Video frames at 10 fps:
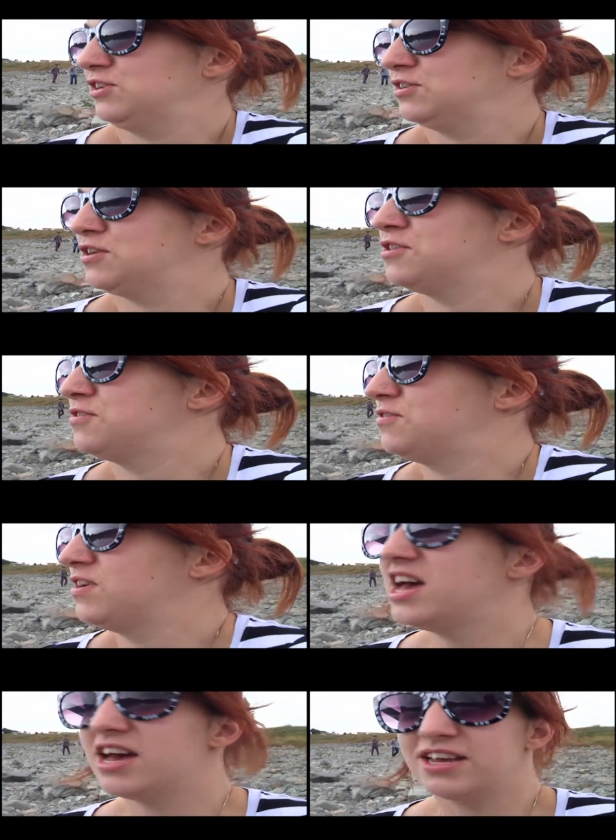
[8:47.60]
chewed off.
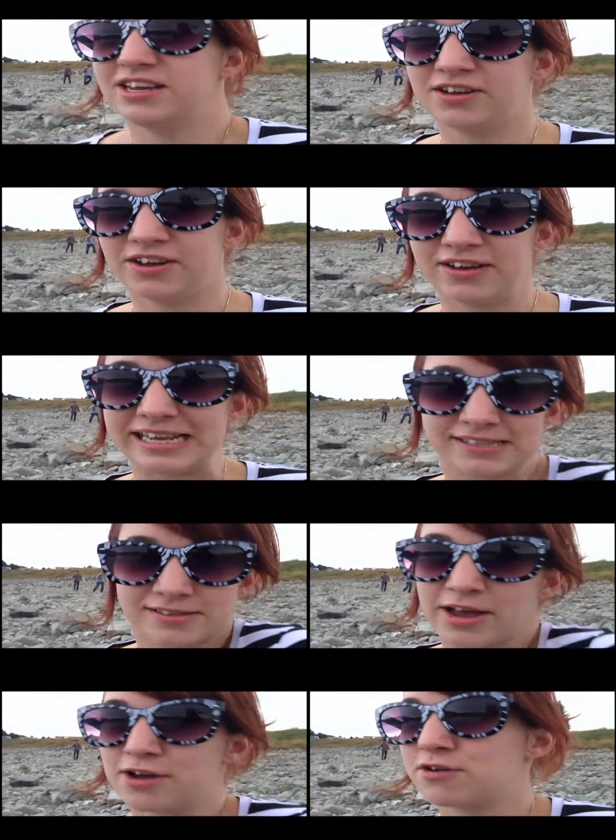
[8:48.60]
You know, it's
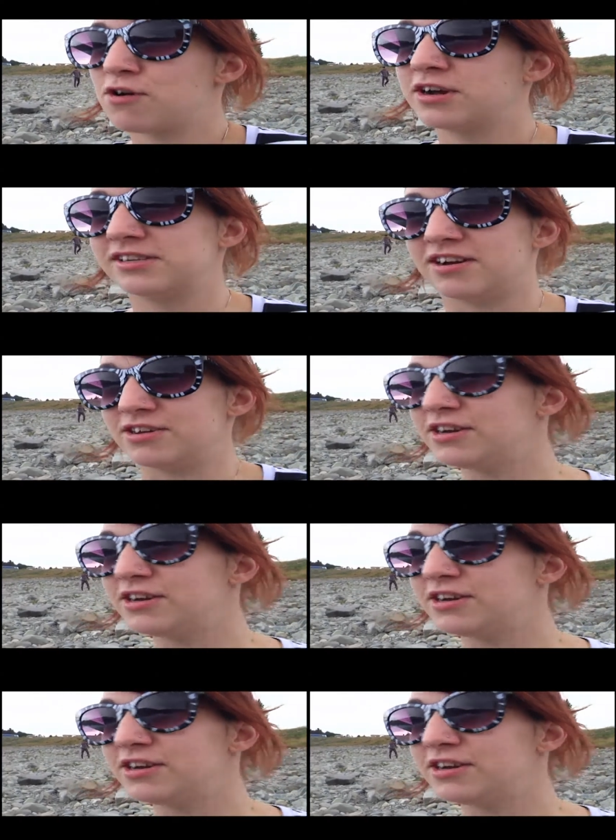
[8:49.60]
like a crocodile.